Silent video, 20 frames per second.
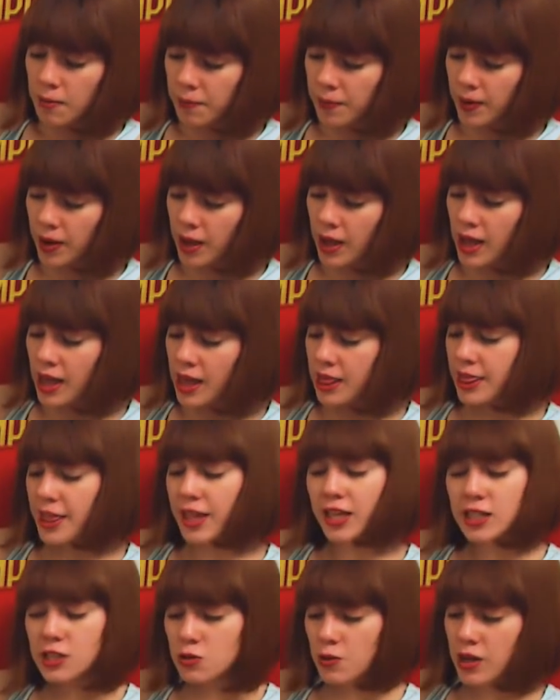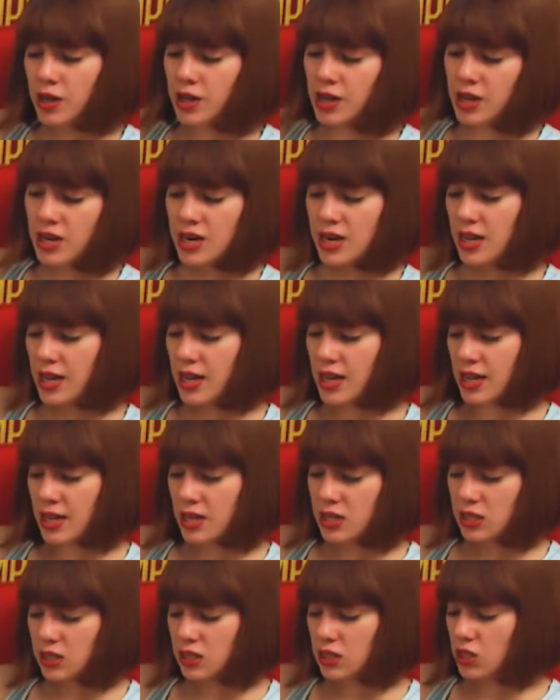But this one
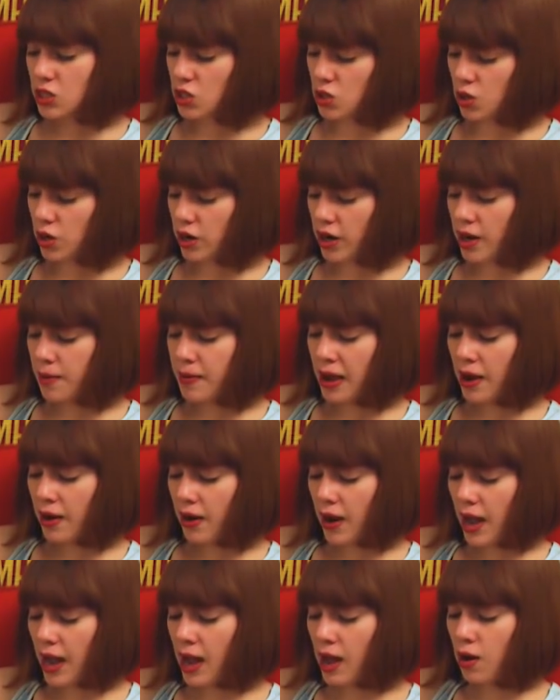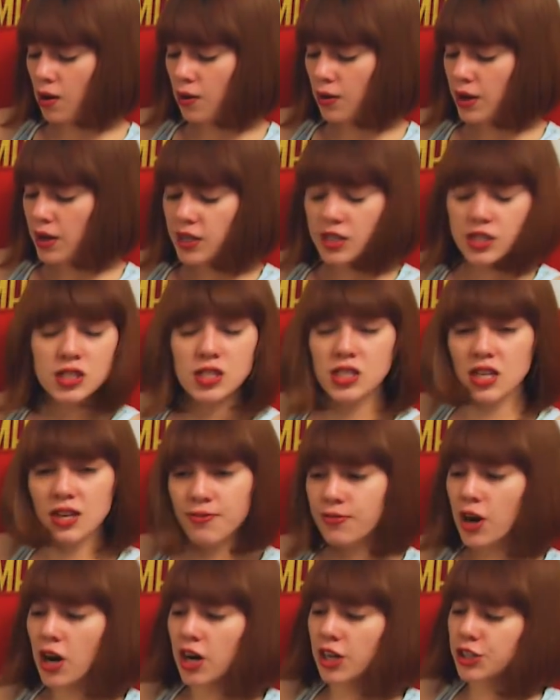is the story about how
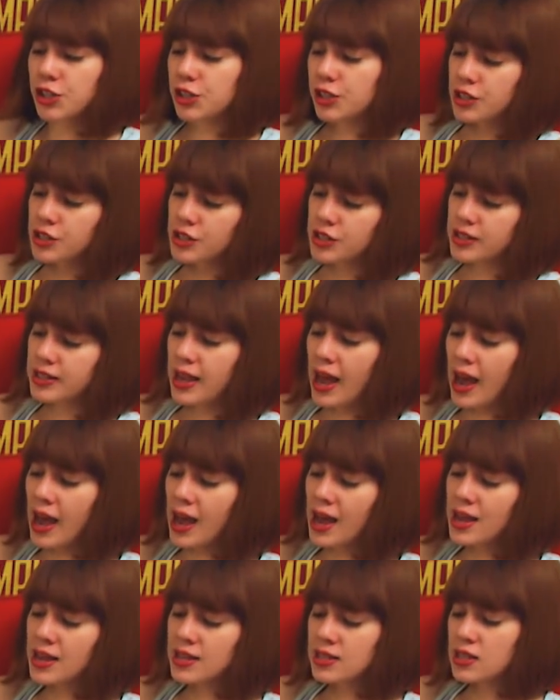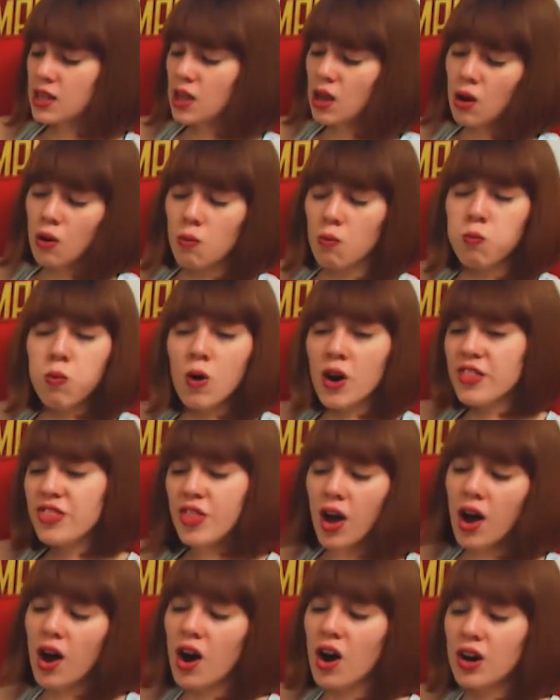Steve Rogers has won
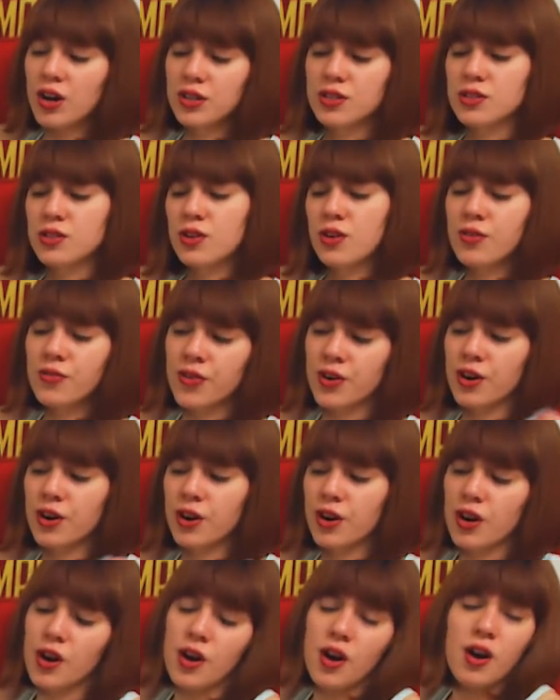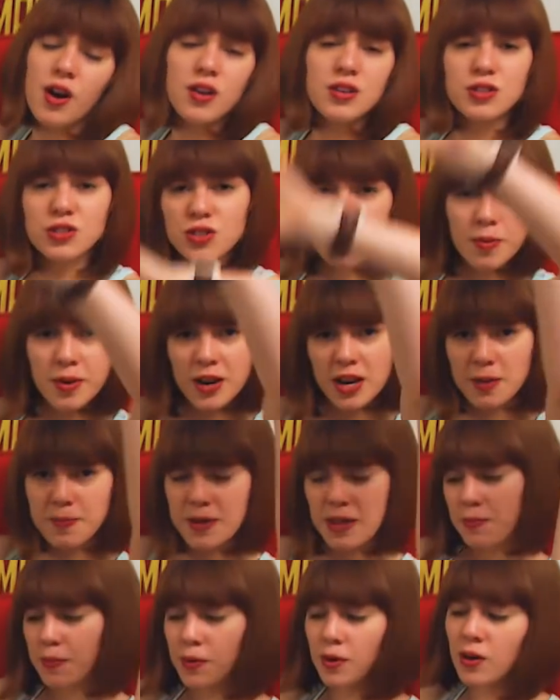the hearts over so many
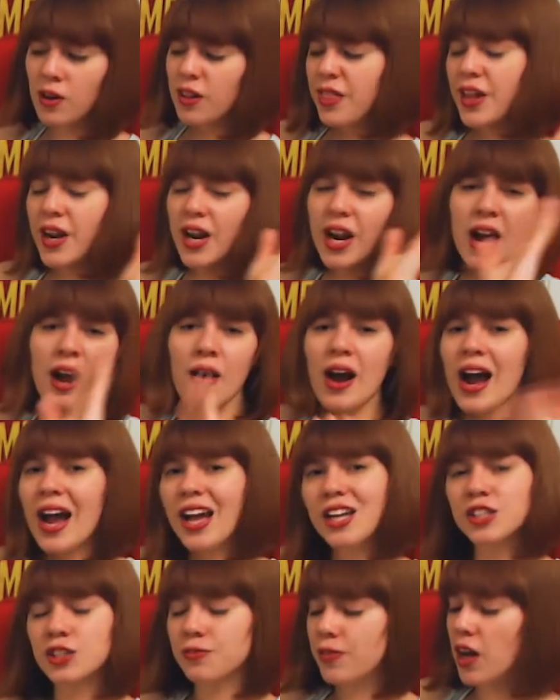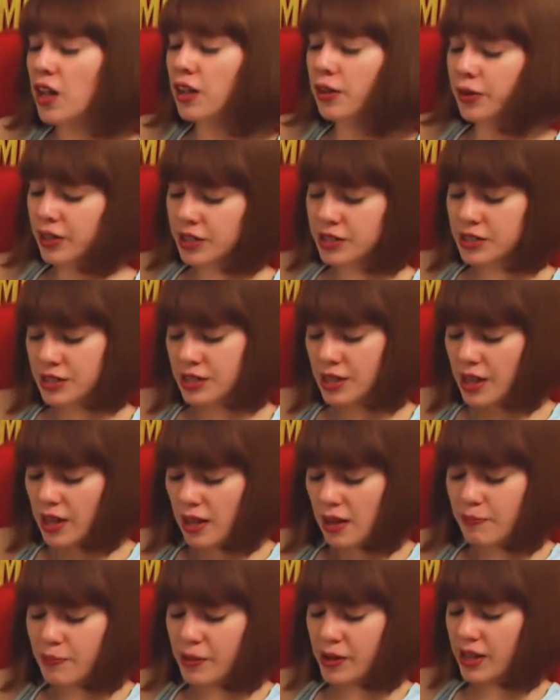people, and they're now HYDRA followers,
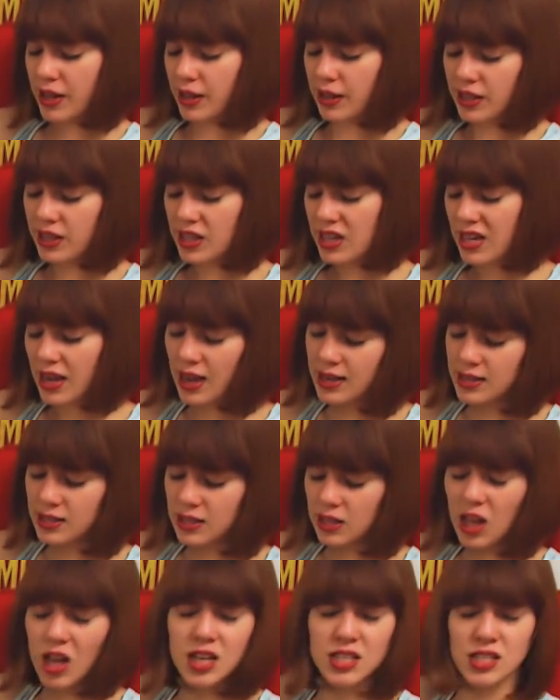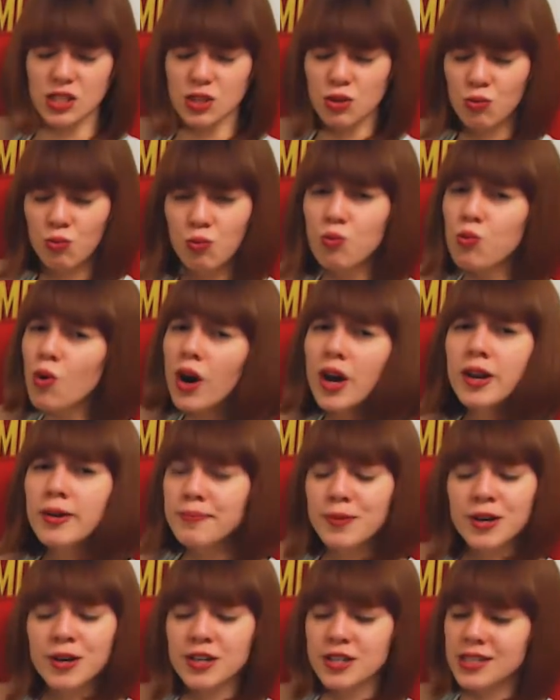but he has lost the one
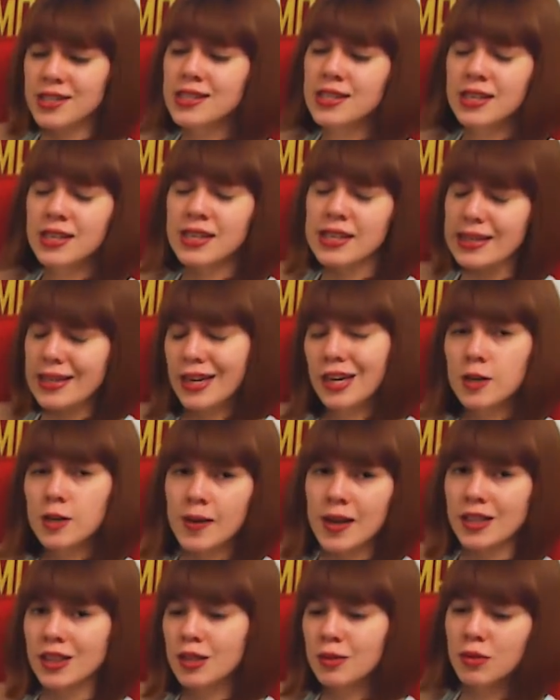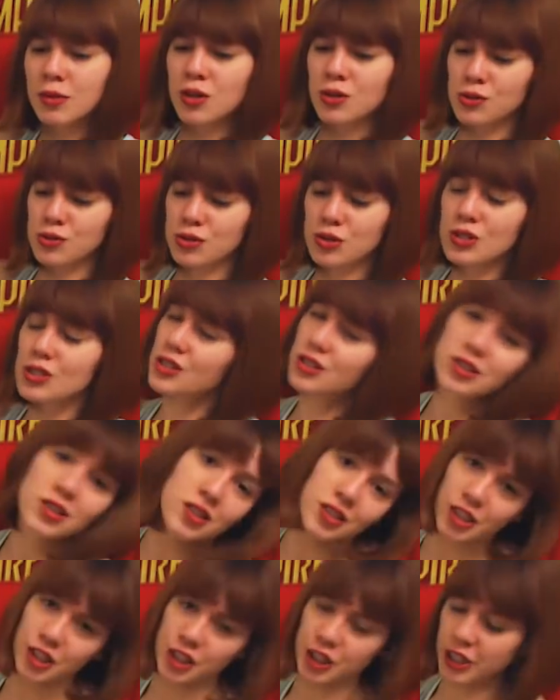person he cared about the most,
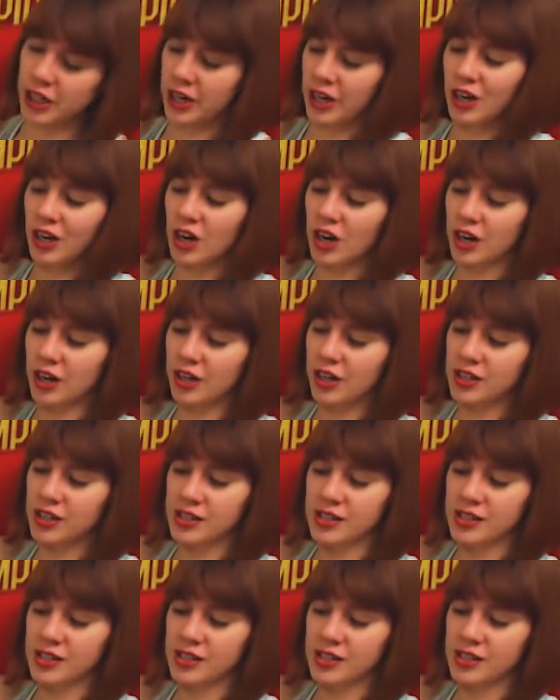Sharon Carter.